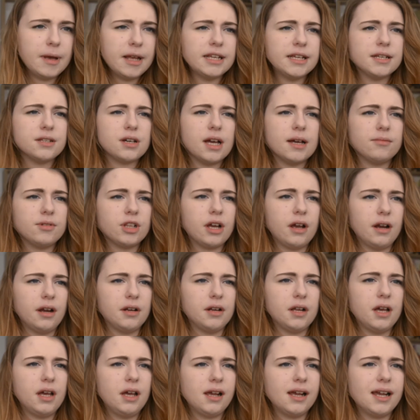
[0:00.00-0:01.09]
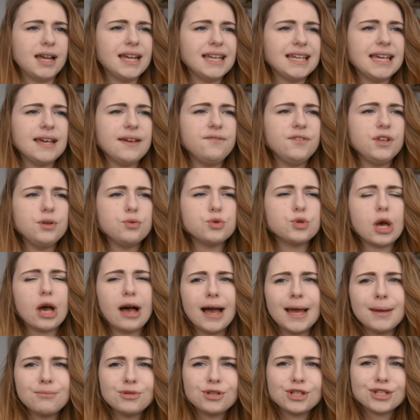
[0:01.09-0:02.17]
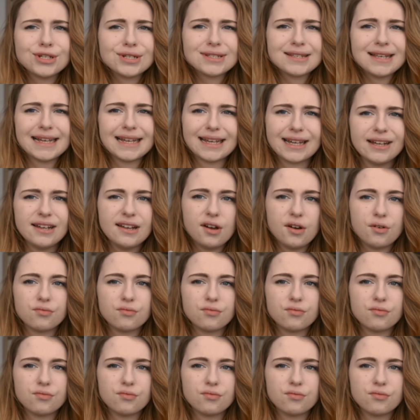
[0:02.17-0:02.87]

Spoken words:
Spending time alone can give you time to just like